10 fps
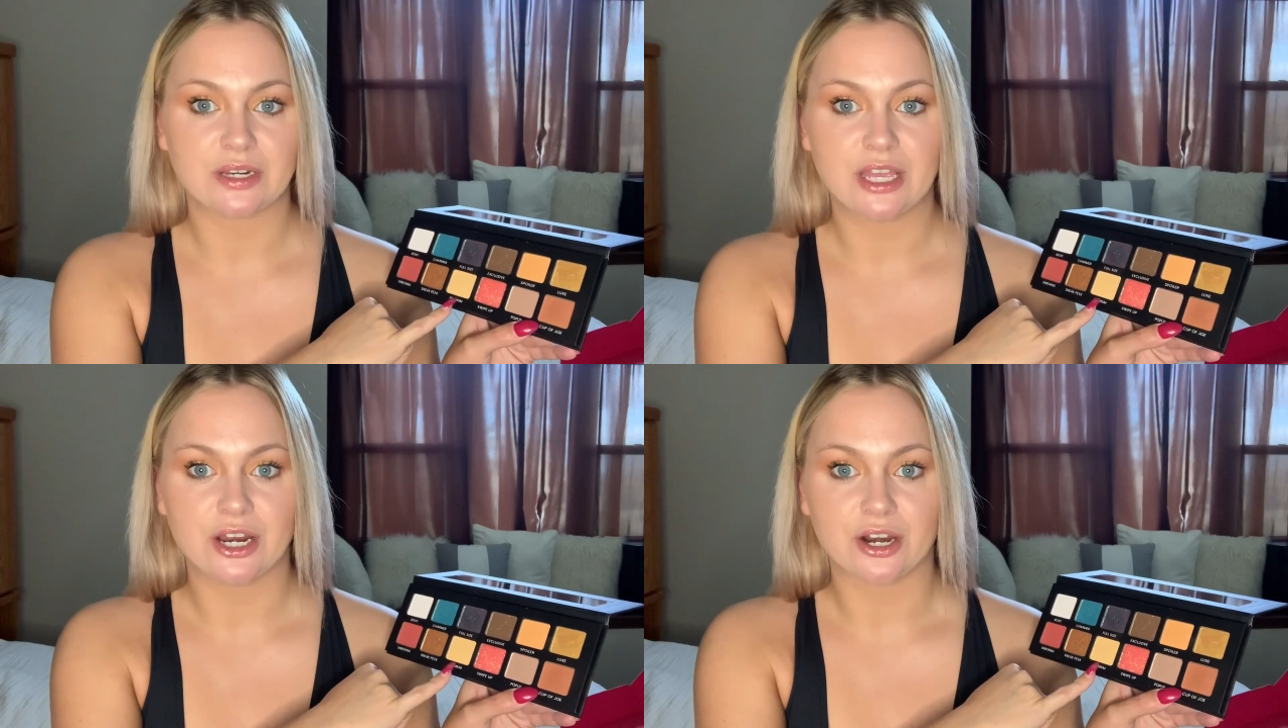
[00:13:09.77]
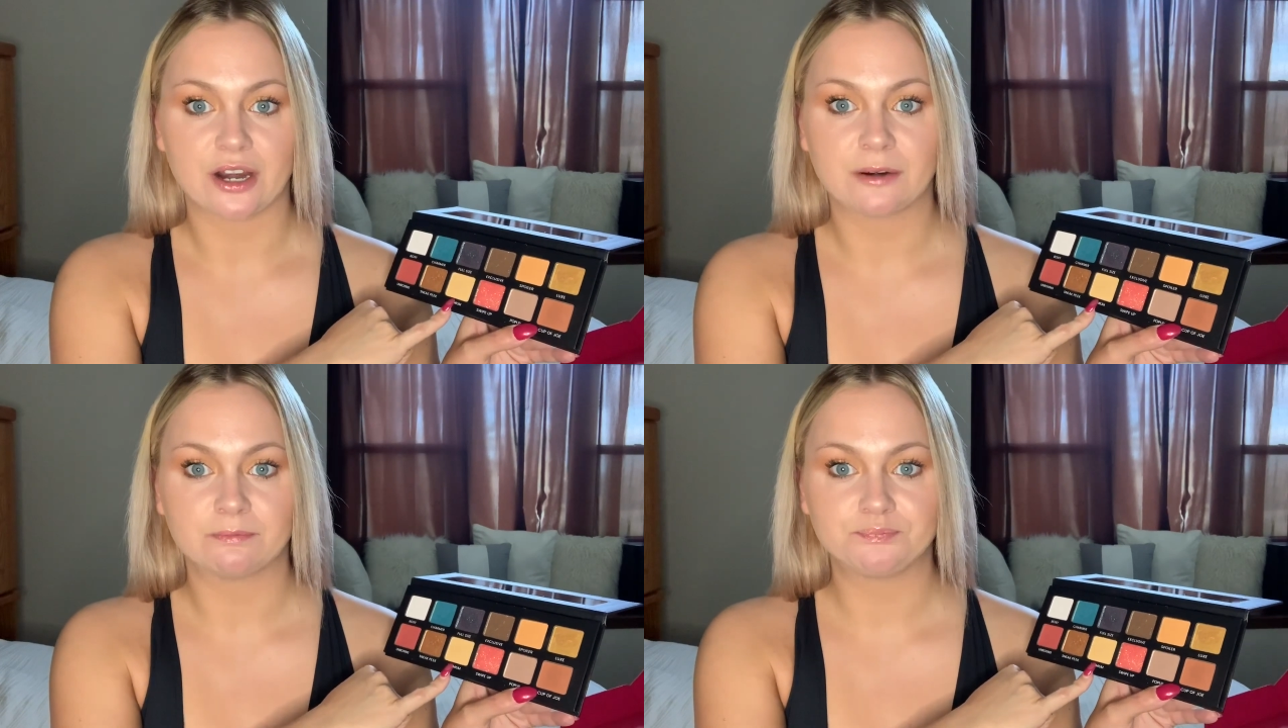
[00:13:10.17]

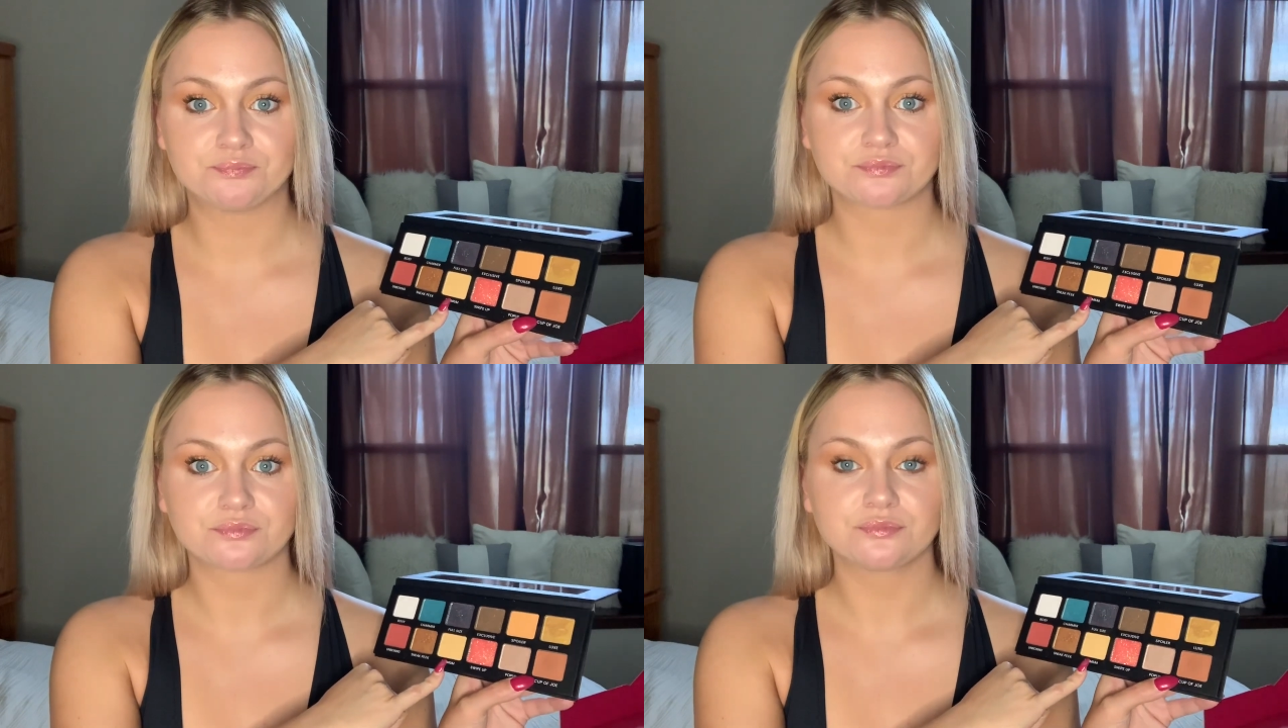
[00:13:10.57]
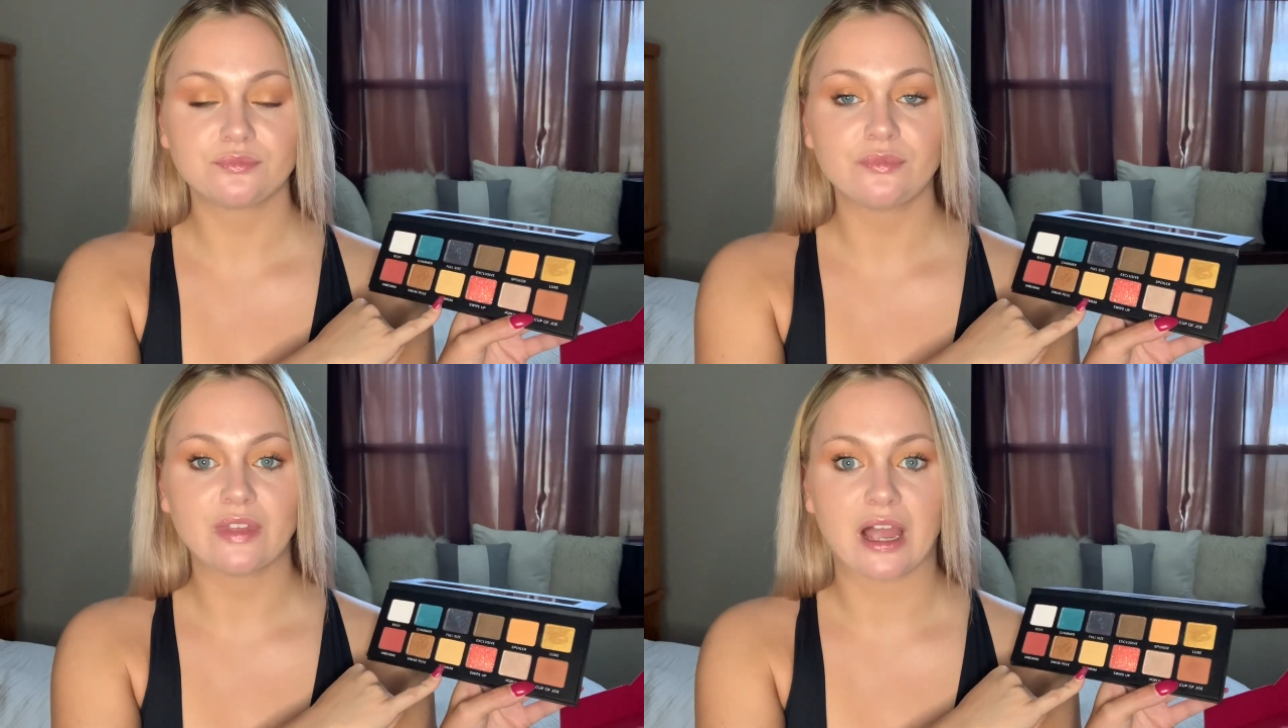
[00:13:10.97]
here.
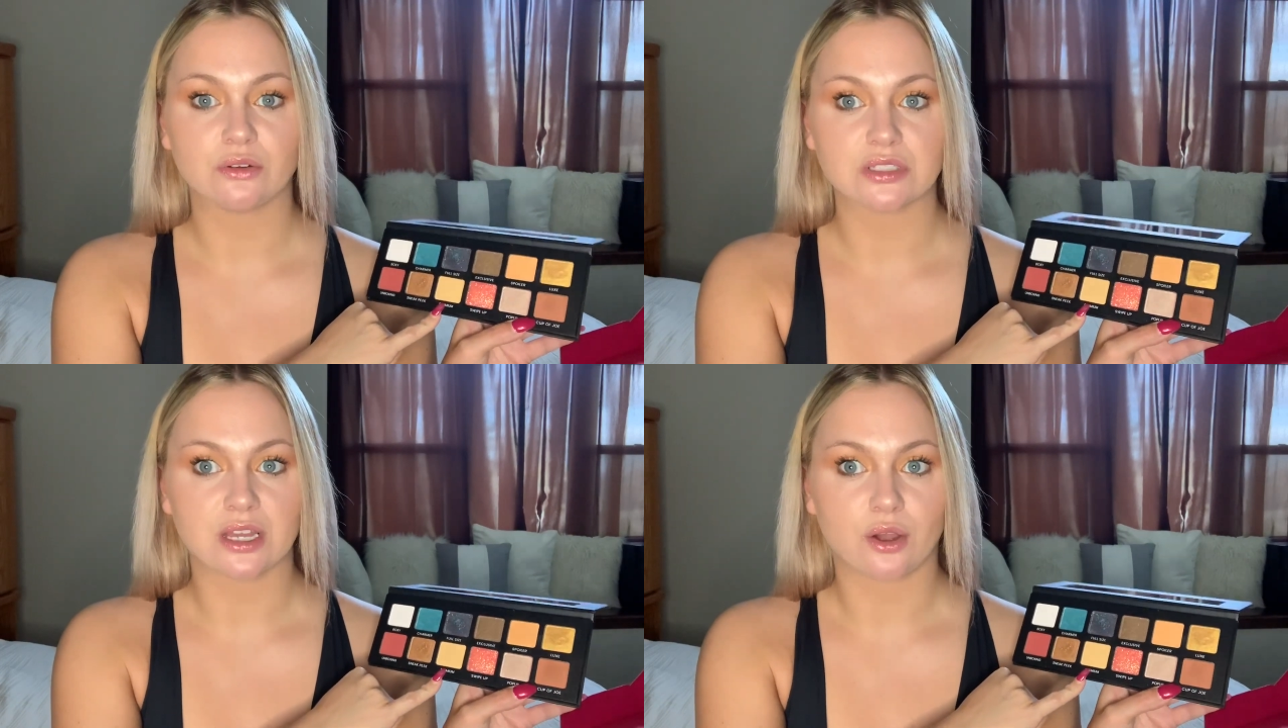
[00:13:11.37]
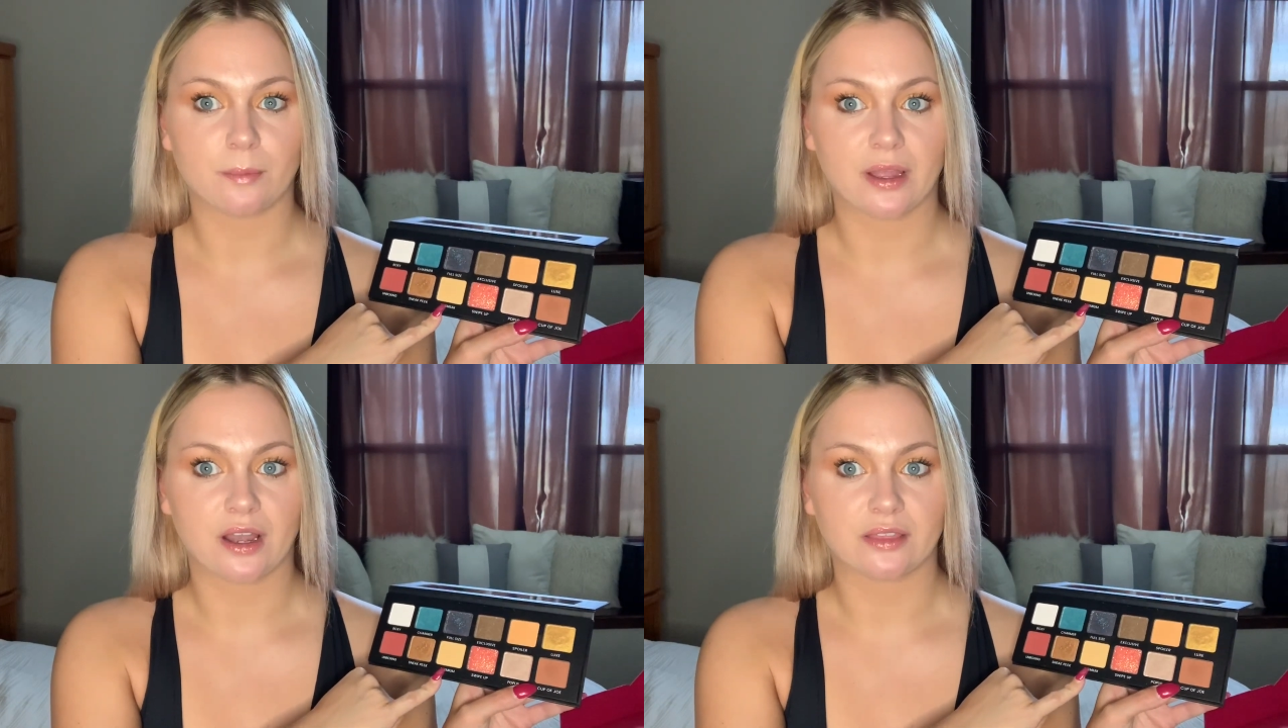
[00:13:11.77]
I was like, oh
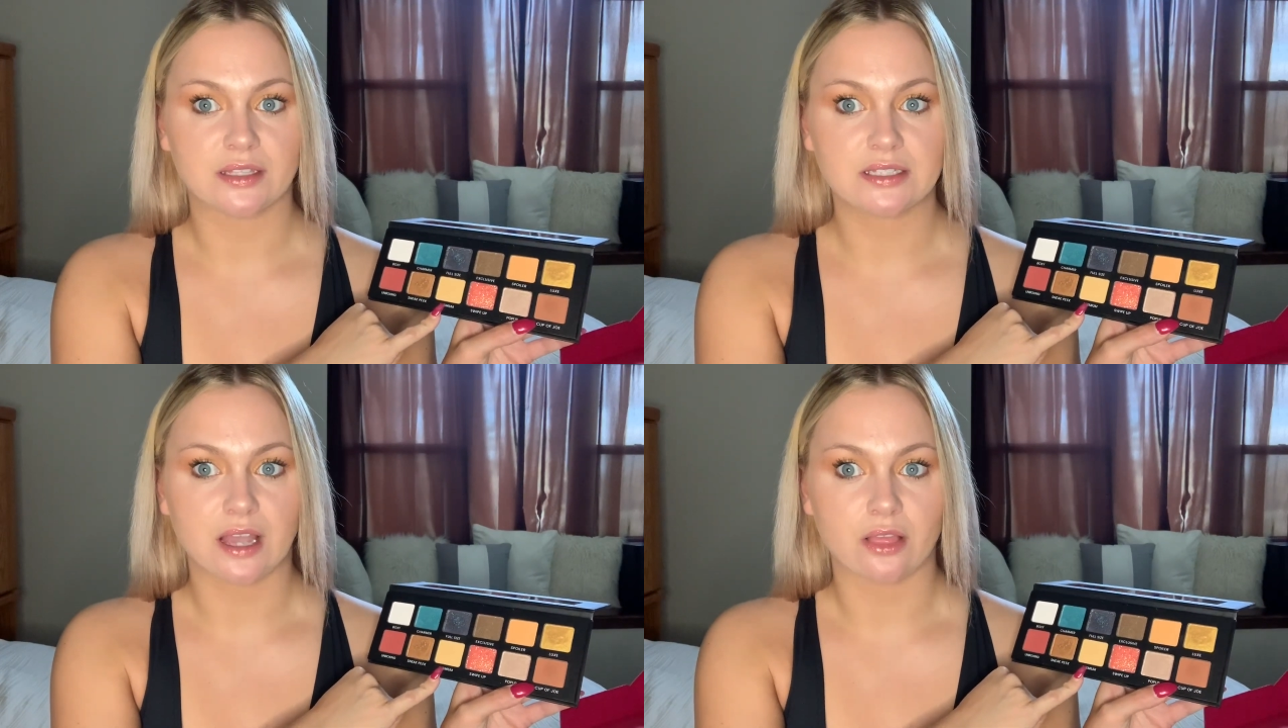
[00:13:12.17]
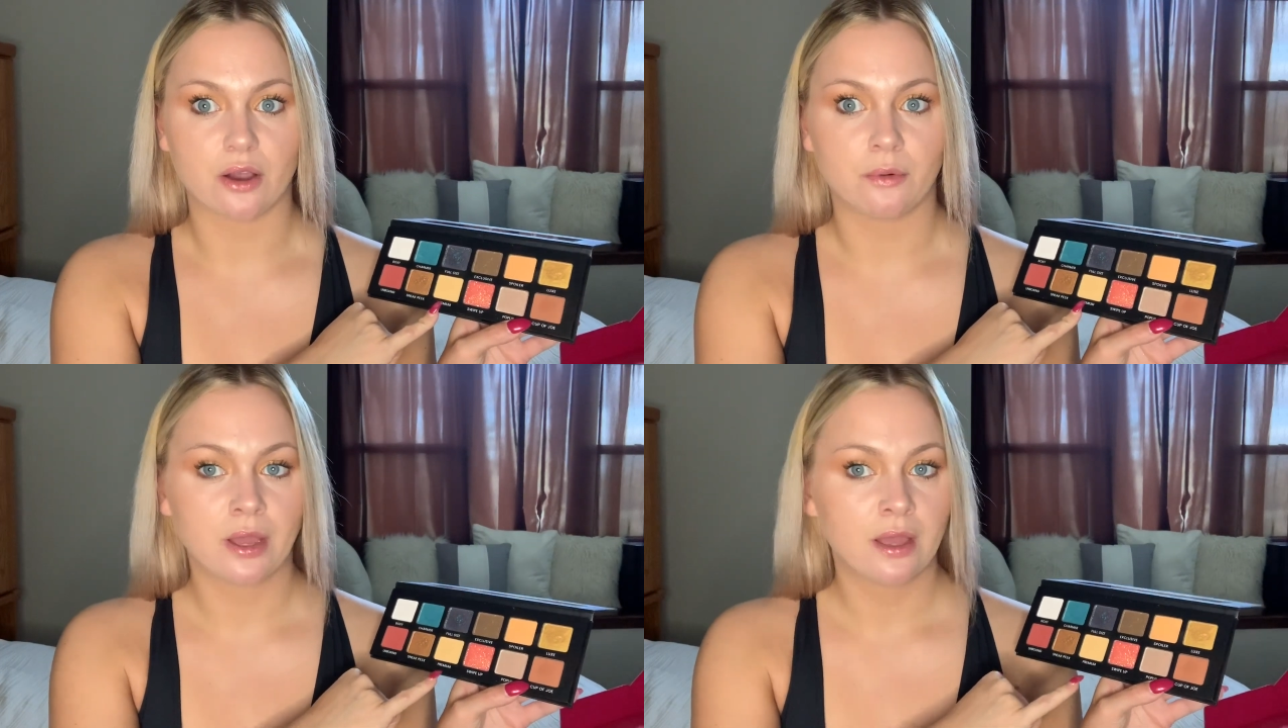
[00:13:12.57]
my god, that's yellow.